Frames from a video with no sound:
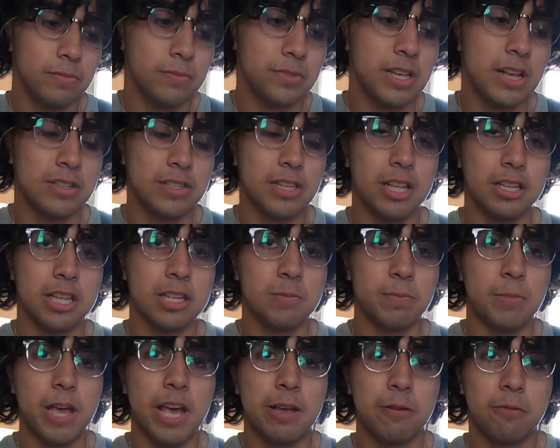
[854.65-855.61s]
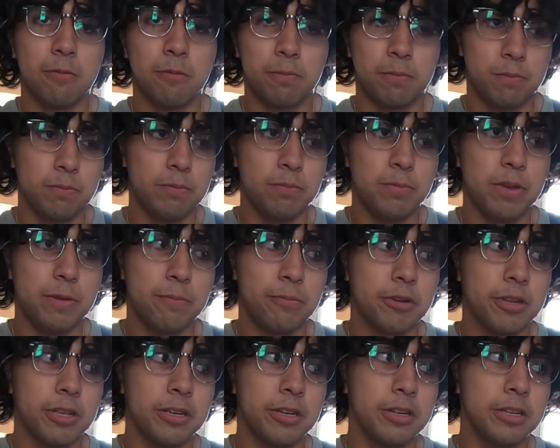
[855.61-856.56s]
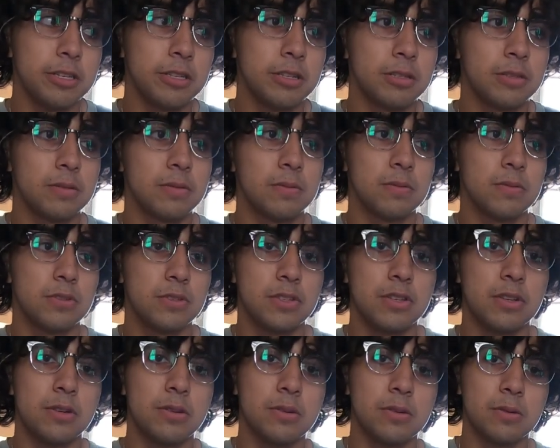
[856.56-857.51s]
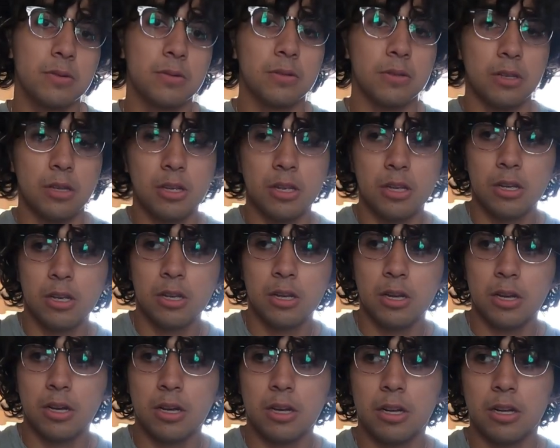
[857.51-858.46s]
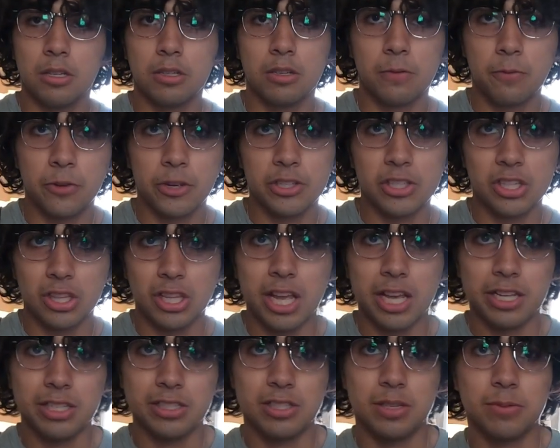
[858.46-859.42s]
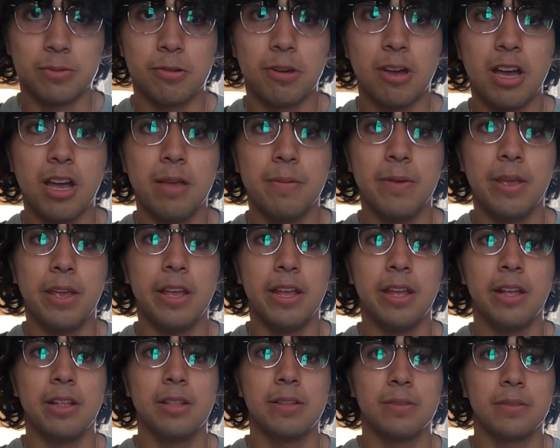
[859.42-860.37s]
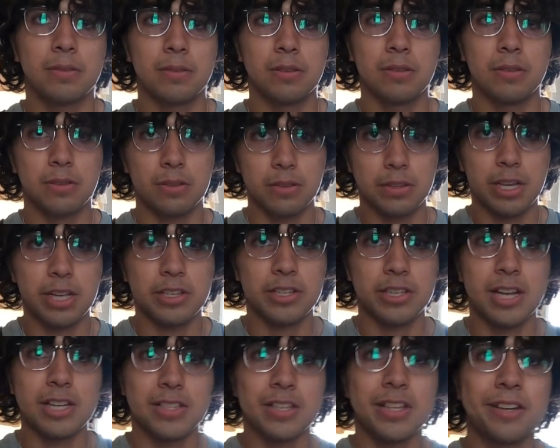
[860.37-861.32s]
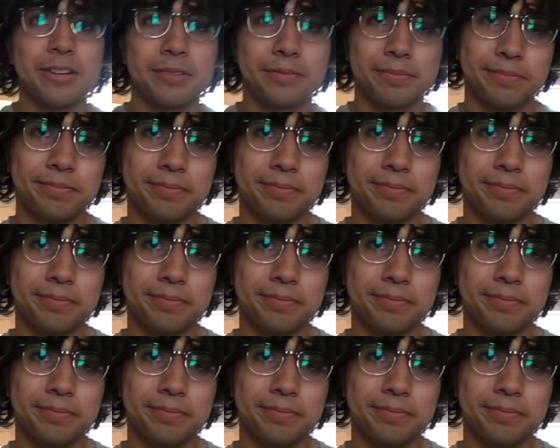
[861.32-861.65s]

sounds like this bag will be pretty good. So don't forget to like and subscribe, and catch you guys later.